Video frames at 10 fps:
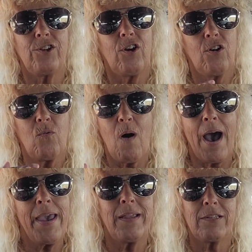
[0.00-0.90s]
So
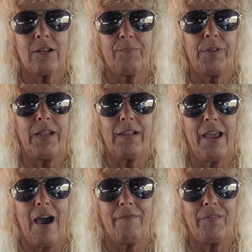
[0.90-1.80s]
Hawaii is
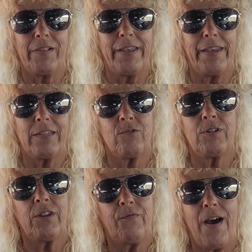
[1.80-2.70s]
completely off the list,
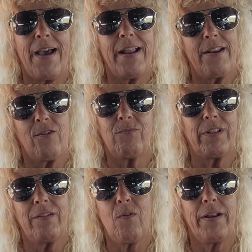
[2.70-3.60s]
which is fine. I don't
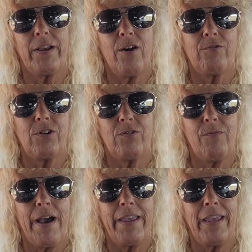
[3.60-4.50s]
really want to go to
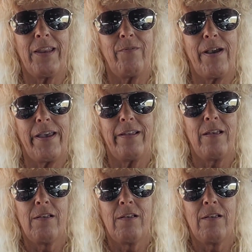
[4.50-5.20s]
Hawaii anyway.